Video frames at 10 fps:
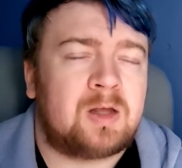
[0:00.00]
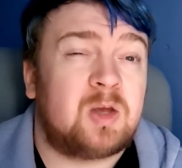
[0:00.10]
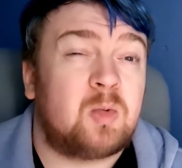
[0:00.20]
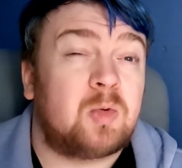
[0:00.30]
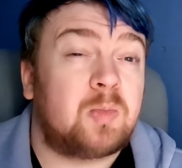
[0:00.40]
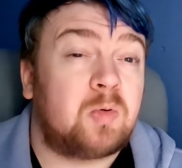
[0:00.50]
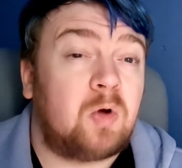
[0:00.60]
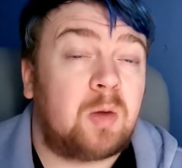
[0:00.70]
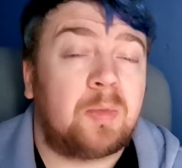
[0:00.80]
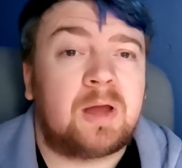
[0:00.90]
You would
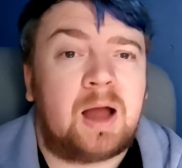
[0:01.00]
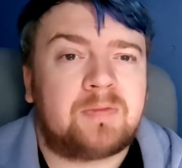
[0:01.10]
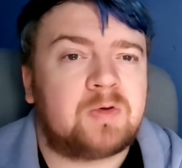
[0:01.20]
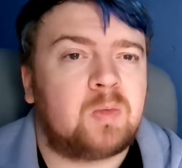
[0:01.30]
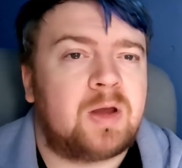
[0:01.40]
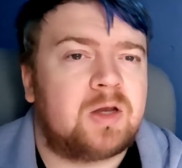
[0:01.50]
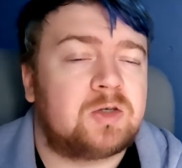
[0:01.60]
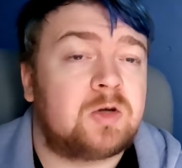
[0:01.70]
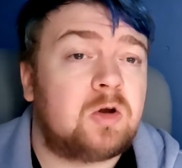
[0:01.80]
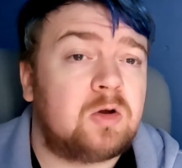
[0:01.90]
probably have to wait a
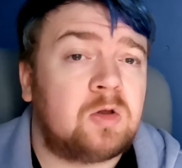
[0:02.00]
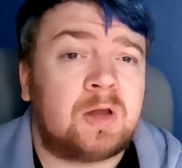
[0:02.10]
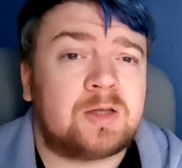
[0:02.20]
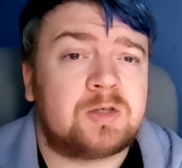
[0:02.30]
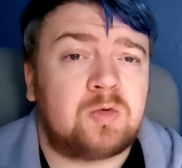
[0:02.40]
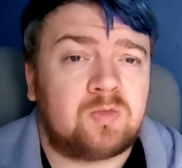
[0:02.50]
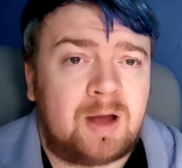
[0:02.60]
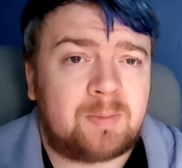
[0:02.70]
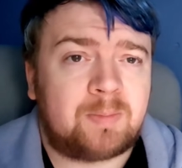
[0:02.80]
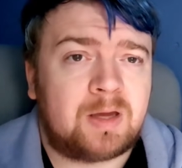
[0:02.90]
turn unless you're
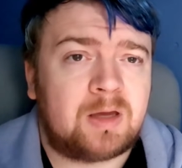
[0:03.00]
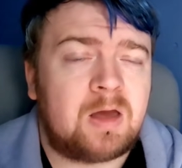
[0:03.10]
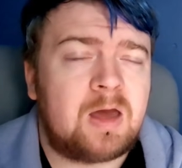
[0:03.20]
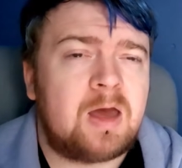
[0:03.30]
ramping.